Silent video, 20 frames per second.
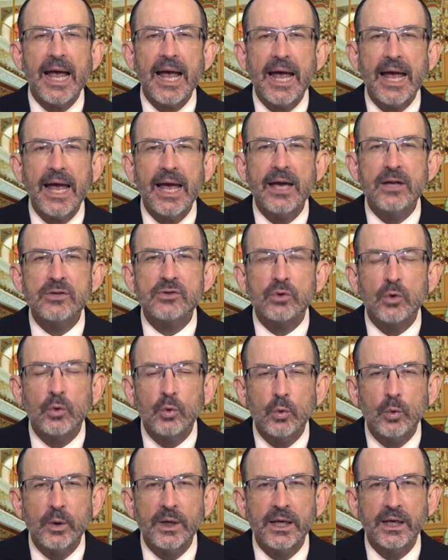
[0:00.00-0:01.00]
as
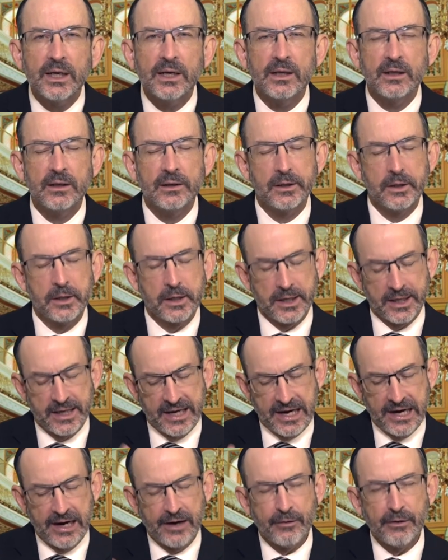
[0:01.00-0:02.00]
we
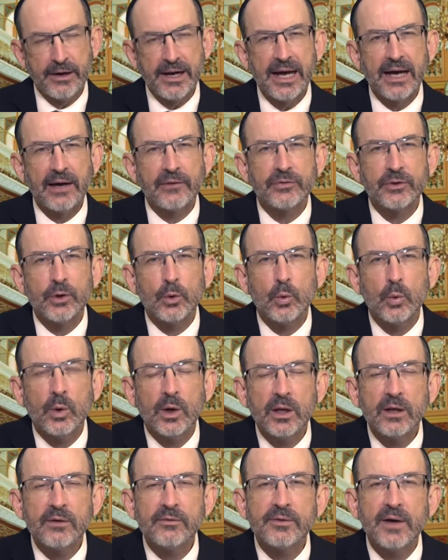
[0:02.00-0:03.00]
carry out the
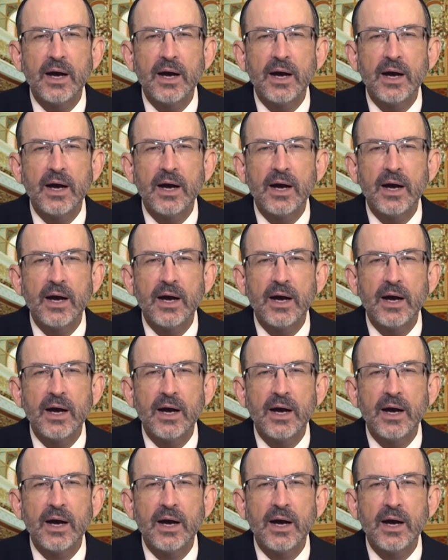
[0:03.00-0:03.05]
will of